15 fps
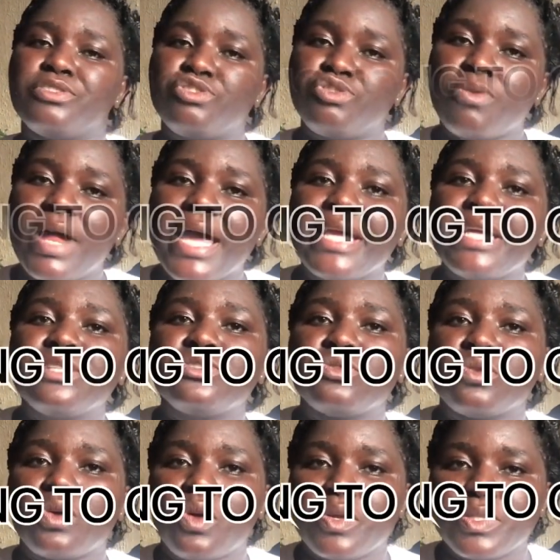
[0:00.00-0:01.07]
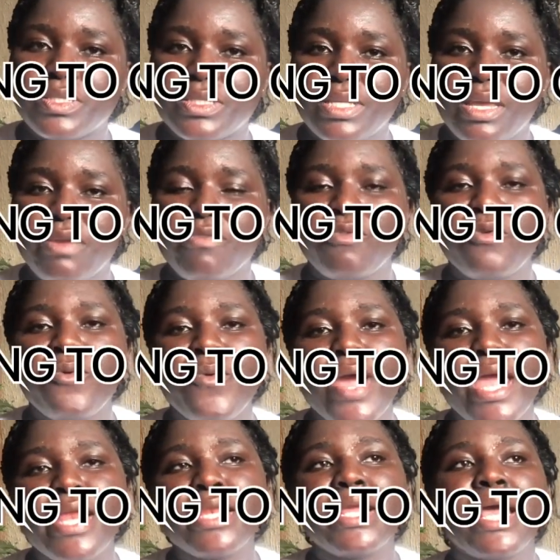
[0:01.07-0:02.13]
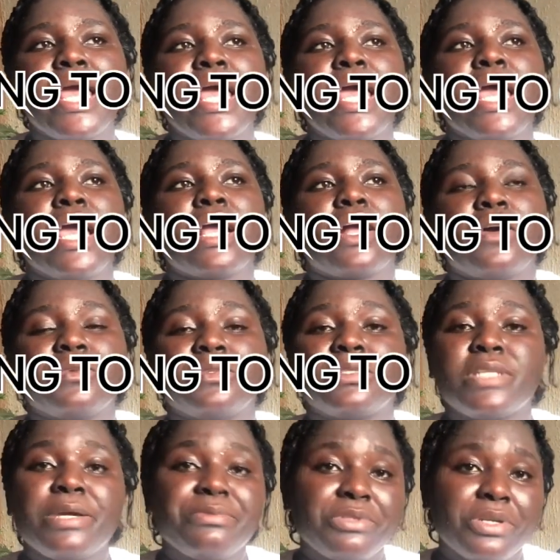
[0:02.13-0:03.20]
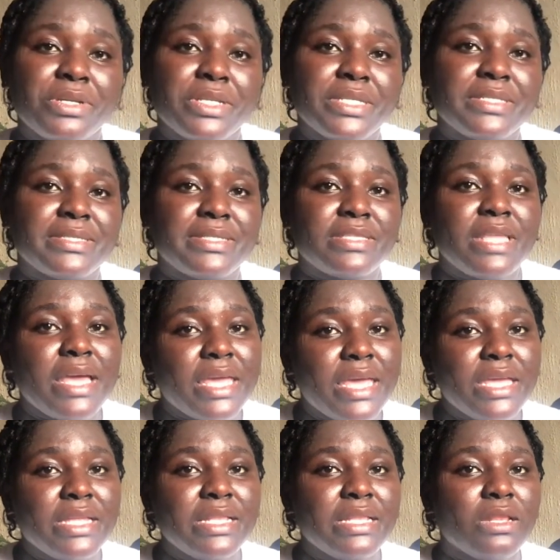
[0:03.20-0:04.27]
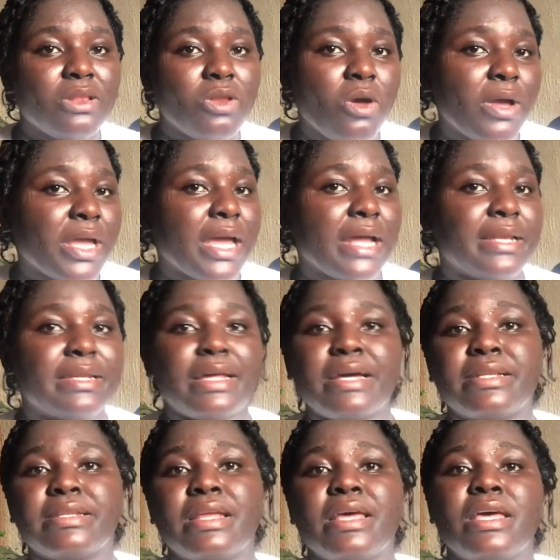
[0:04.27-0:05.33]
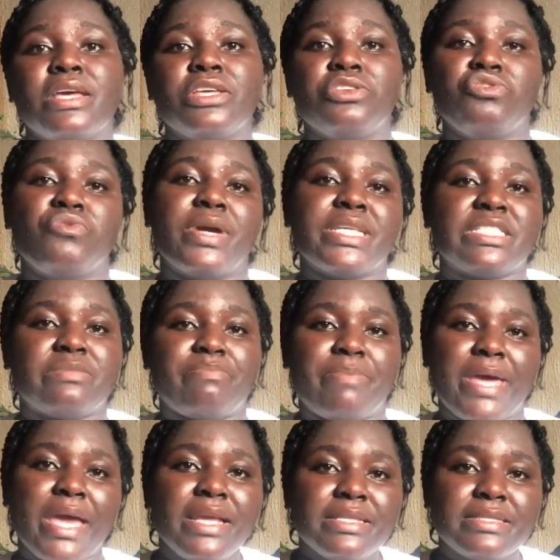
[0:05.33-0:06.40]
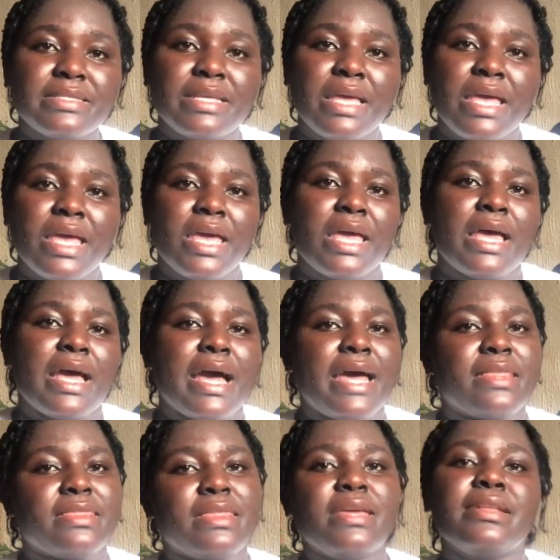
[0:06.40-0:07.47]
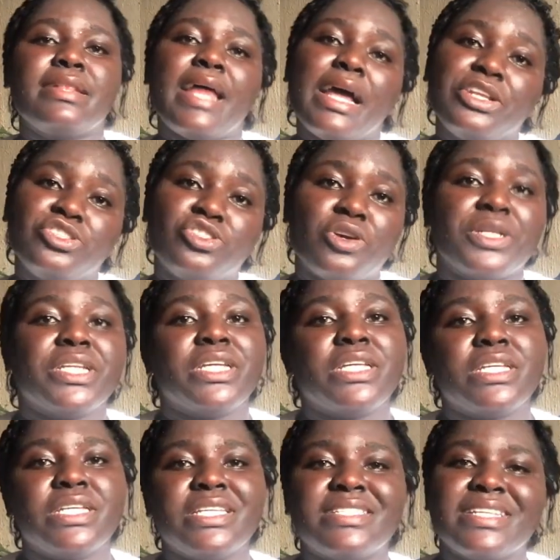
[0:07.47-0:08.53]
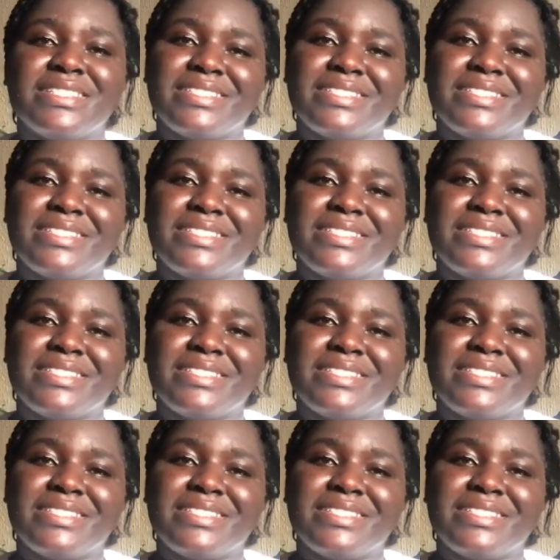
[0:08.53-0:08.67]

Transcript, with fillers: trying to conceive when conception is taking longer than you expect, I think that journey is a